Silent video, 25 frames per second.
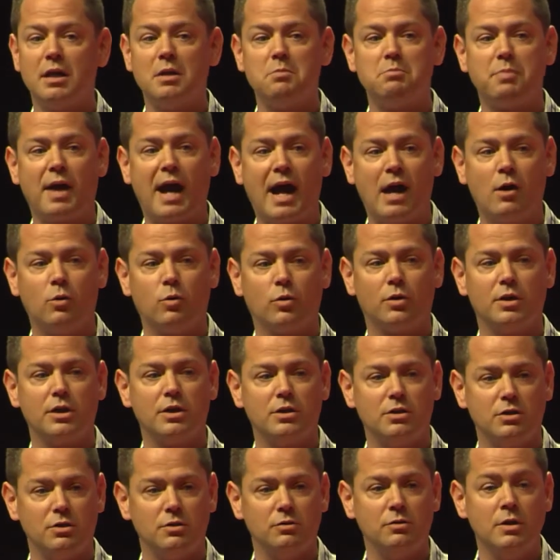
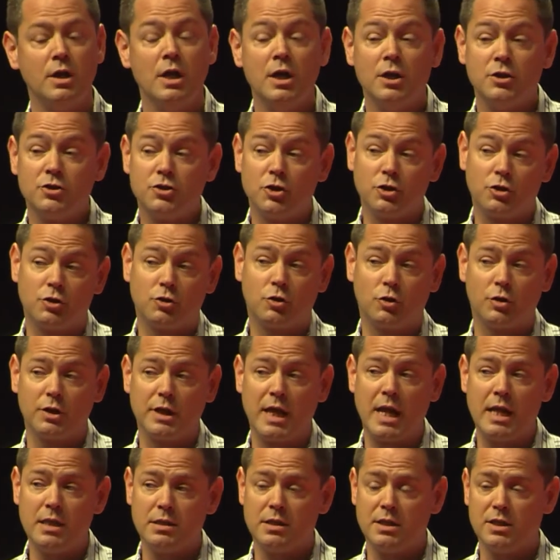empowering you to
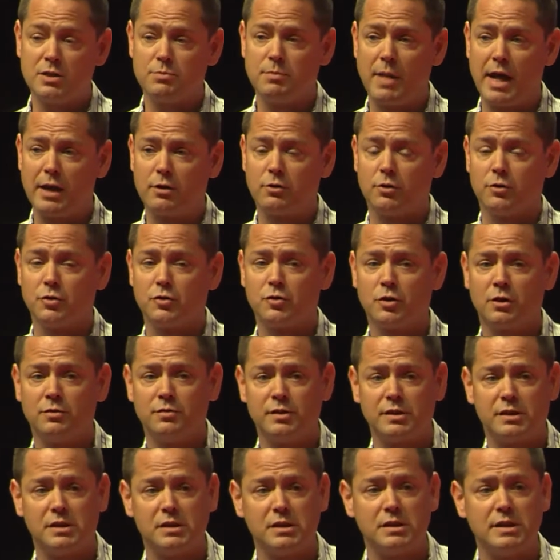create these
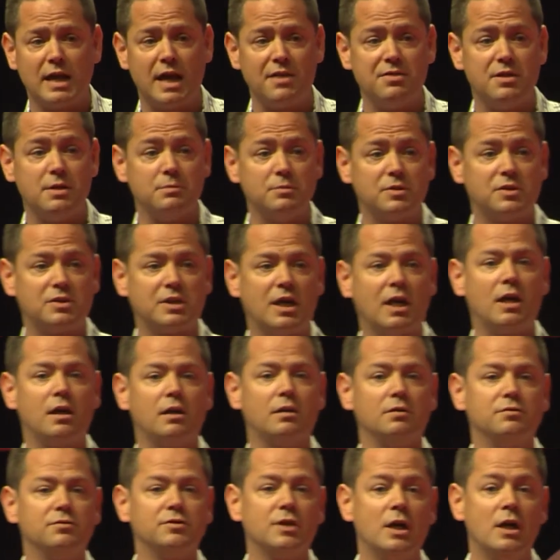microservices that
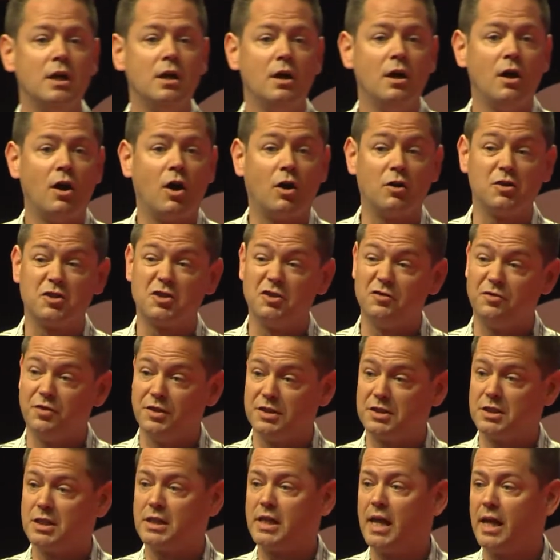themselves are
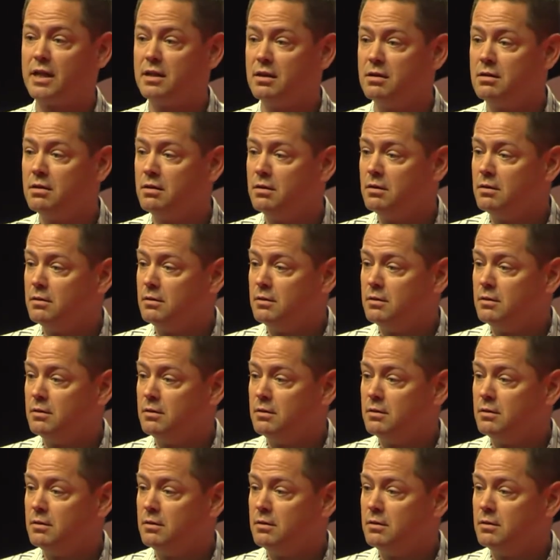sophisticated.